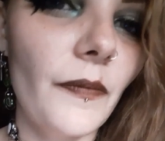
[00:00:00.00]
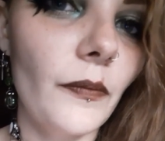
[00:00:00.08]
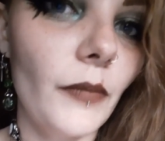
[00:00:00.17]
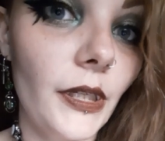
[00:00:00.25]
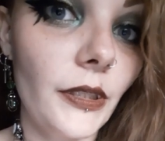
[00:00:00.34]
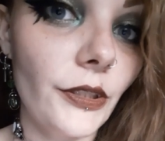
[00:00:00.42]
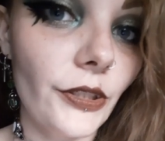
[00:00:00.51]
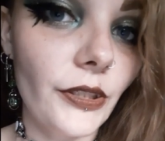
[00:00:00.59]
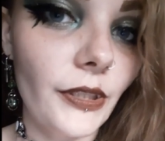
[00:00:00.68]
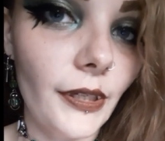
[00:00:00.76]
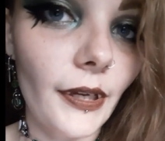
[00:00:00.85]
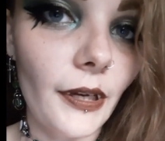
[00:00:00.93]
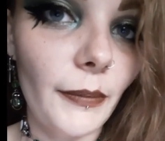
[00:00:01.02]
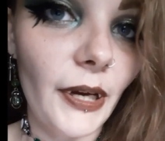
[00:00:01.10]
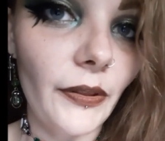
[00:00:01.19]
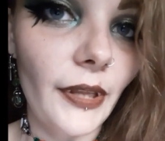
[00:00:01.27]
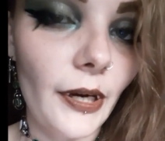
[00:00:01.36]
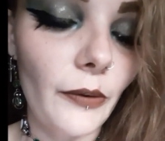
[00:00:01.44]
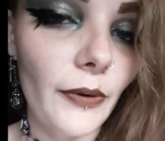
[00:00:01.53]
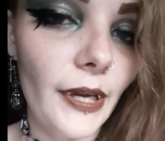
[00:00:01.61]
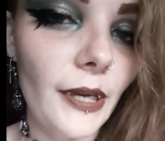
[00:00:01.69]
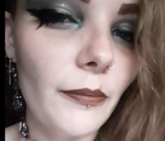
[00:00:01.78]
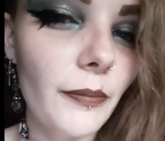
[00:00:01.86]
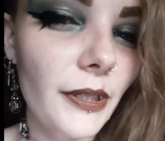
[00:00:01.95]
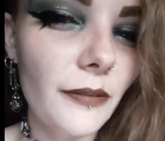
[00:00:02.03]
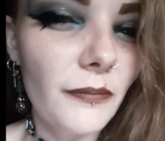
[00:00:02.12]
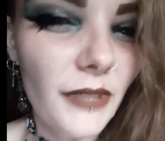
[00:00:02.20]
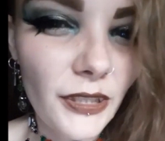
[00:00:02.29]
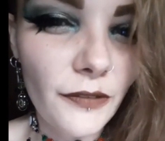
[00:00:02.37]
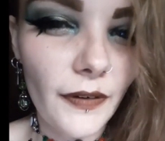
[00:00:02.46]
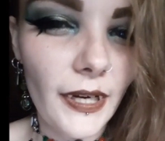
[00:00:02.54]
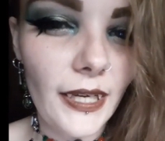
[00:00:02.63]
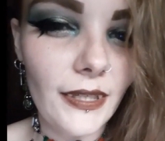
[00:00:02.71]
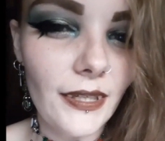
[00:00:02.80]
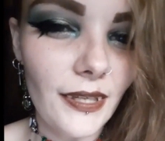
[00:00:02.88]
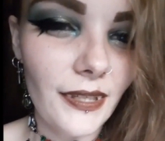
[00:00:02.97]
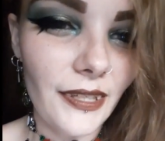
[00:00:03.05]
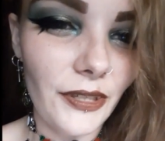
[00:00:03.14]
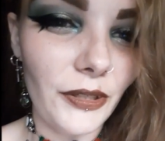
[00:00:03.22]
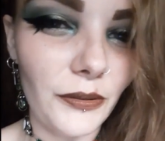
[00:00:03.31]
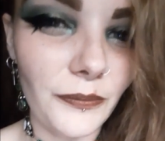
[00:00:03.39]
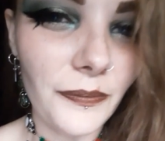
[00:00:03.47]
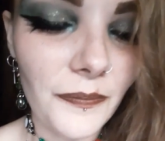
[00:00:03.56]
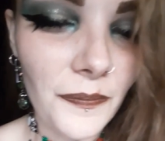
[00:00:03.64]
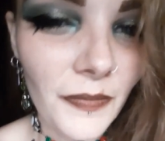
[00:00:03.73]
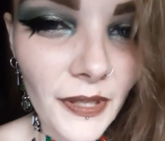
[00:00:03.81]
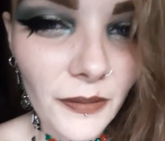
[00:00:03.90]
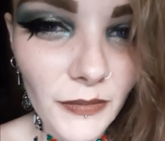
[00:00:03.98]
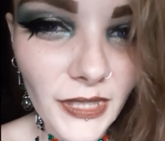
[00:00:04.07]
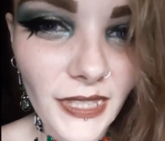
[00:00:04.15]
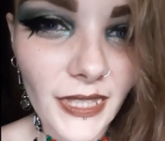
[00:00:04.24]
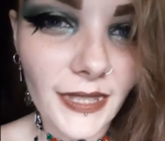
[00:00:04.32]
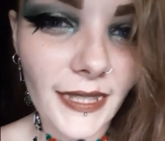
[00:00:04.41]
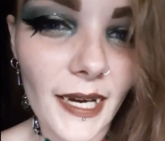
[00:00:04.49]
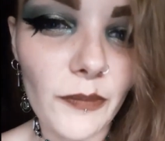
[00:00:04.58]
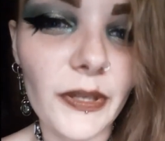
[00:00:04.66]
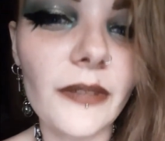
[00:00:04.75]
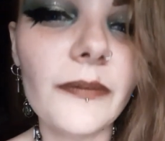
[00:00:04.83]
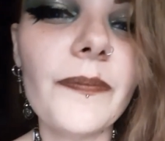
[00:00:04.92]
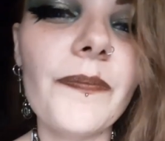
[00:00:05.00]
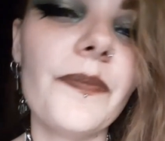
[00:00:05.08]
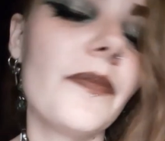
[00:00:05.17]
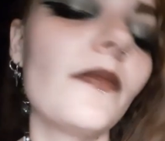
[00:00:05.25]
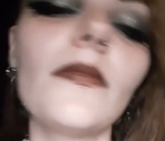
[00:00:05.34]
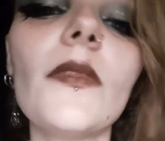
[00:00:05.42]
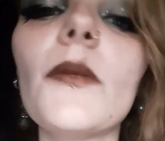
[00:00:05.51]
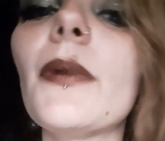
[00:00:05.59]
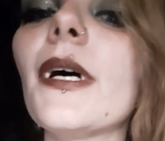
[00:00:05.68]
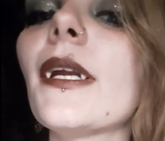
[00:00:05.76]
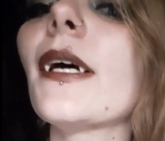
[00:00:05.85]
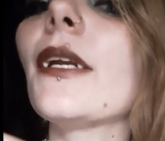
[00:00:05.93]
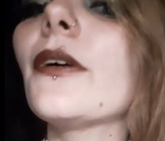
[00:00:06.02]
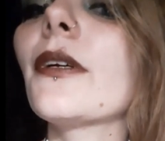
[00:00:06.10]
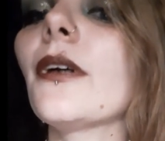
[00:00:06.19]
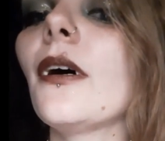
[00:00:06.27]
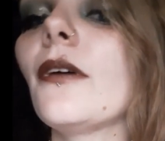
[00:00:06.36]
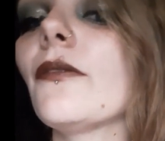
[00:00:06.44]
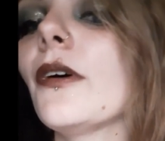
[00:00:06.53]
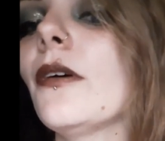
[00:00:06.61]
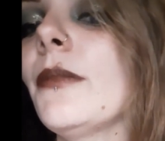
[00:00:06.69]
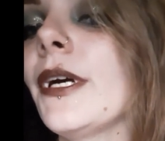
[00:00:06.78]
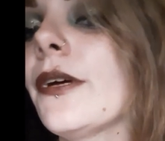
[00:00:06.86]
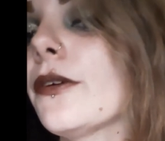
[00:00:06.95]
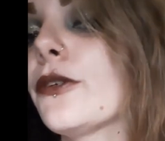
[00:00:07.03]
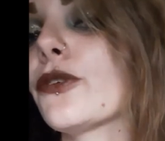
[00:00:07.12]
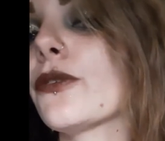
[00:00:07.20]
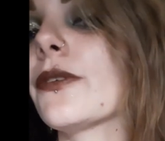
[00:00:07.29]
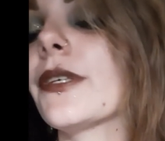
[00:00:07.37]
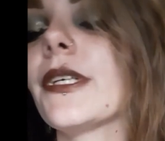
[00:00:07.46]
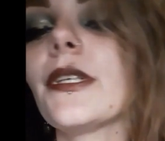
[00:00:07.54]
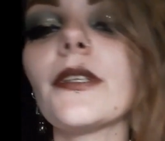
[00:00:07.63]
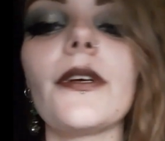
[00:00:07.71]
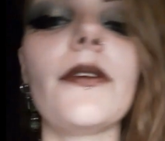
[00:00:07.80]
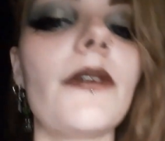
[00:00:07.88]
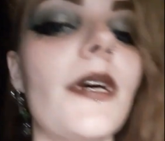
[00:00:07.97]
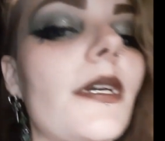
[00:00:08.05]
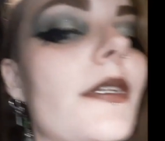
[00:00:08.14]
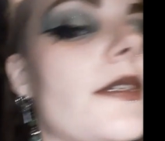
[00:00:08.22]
but it just didn't come out that way. But it's fine, you know, mistakes happen. But I took off all my other jewelry so you guys